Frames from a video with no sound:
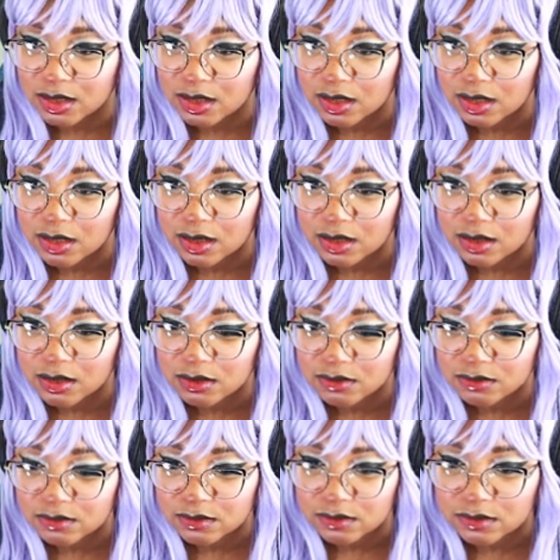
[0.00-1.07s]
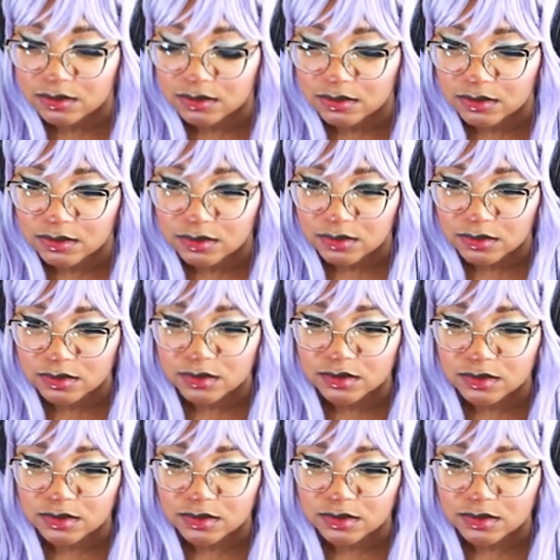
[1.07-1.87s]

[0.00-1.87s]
Nothing is said.